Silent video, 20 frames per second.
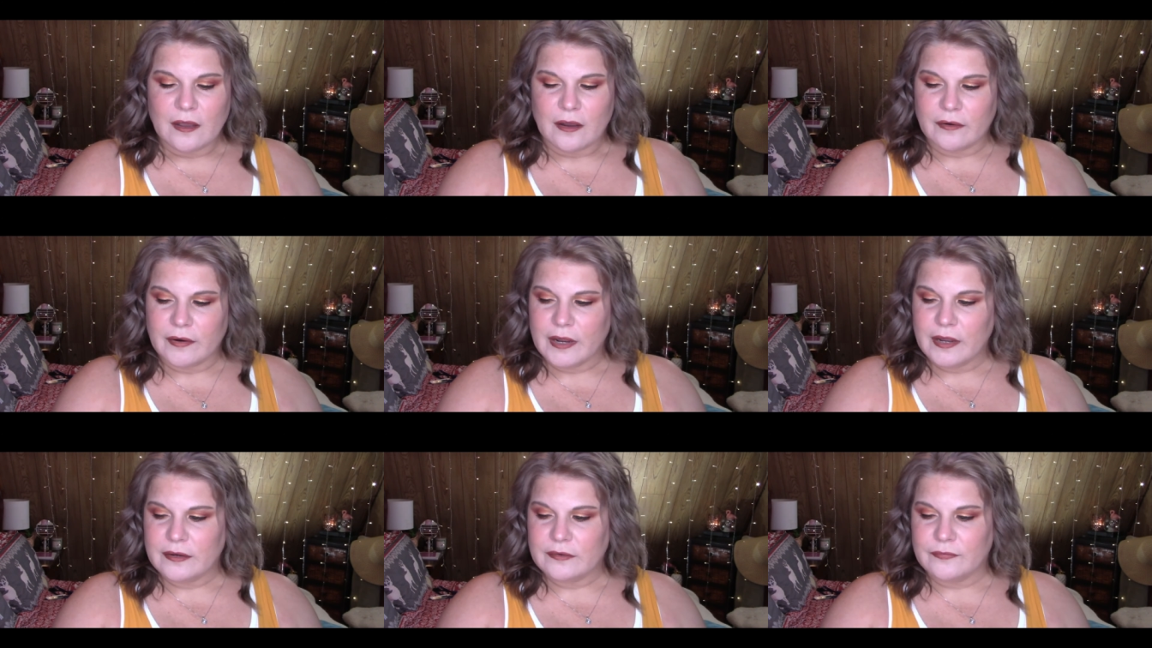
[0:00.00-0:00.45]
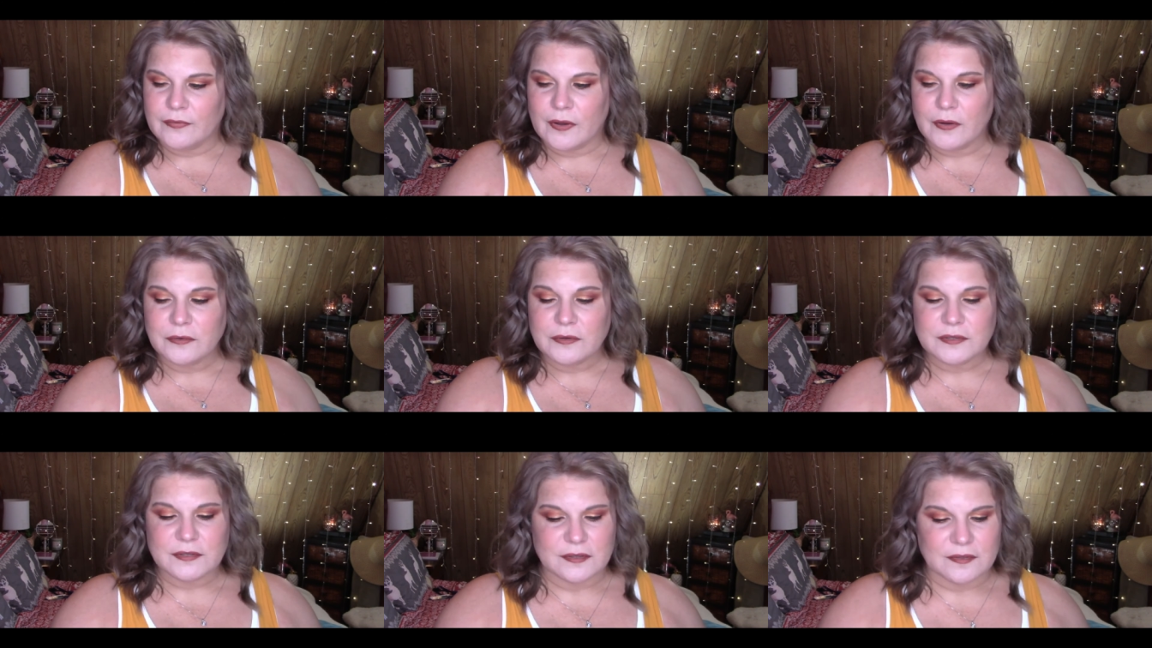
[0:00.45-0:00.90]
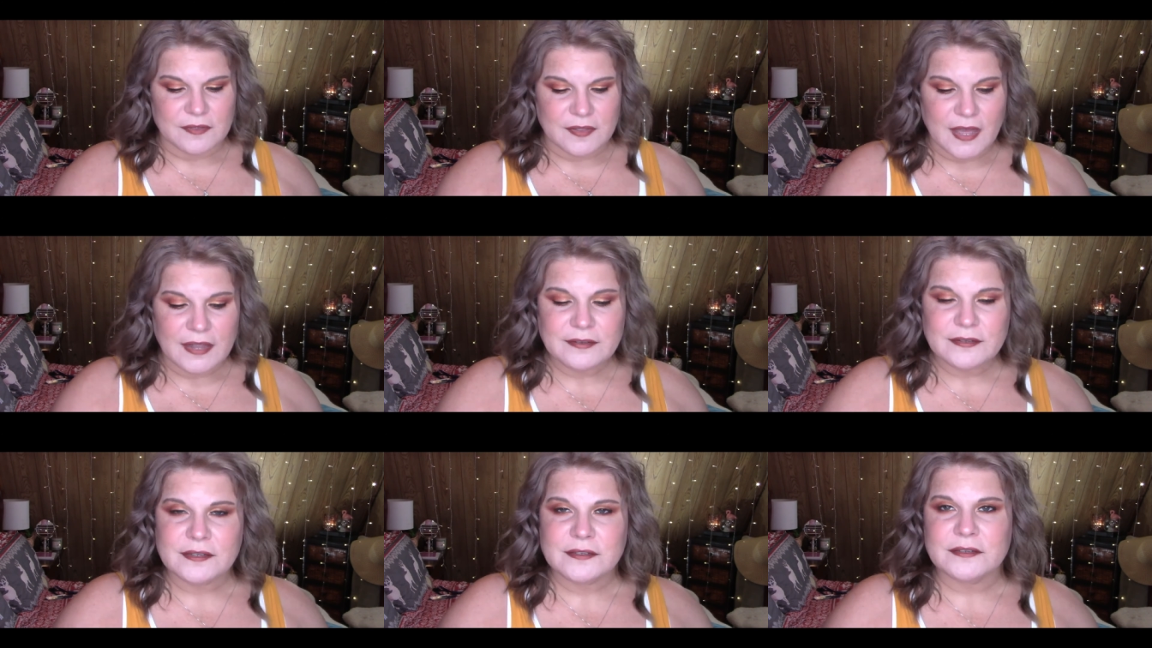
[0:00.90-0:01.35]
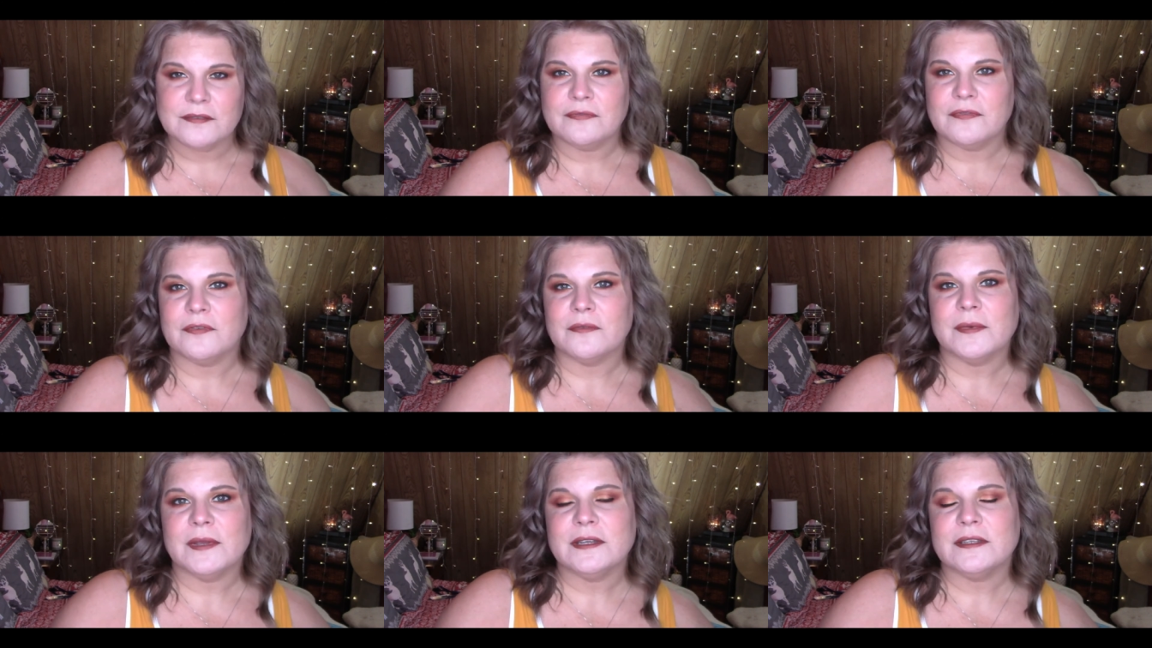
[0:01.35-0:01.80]
All right, folks, that does it
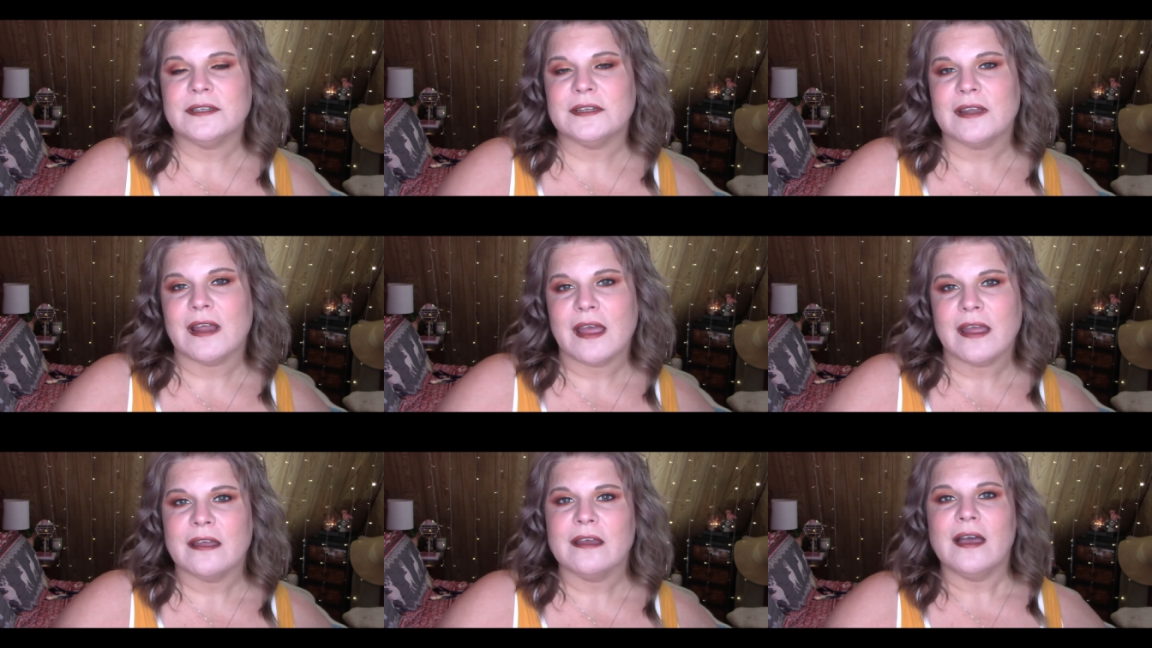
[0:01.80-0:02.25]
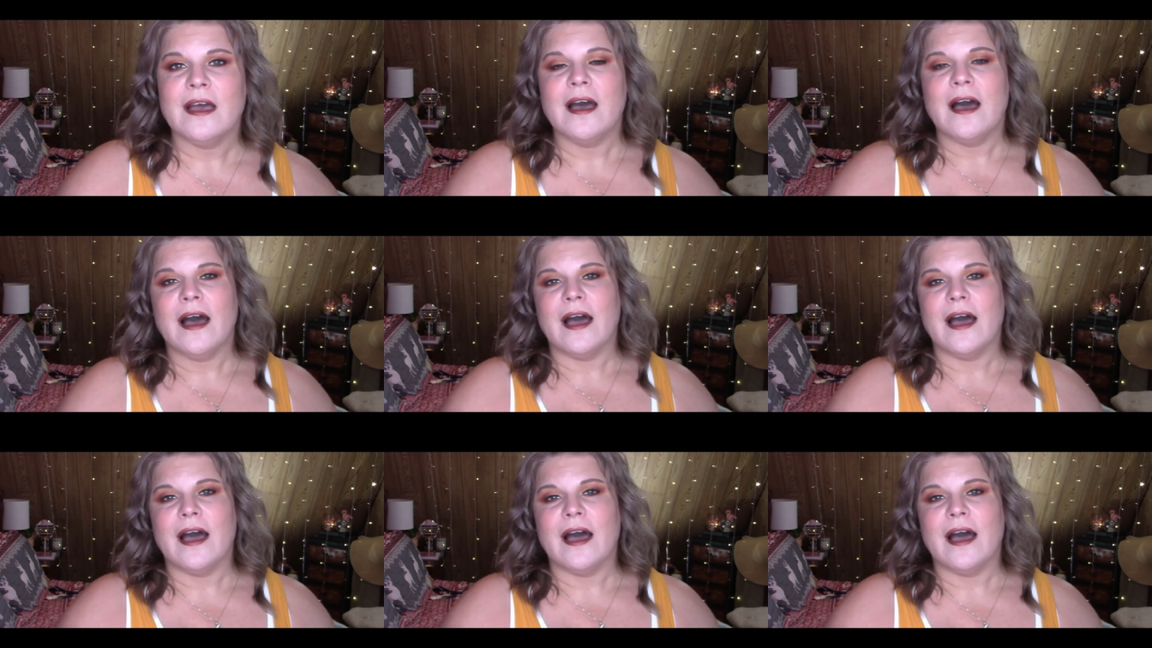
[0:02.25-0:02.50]
for me today.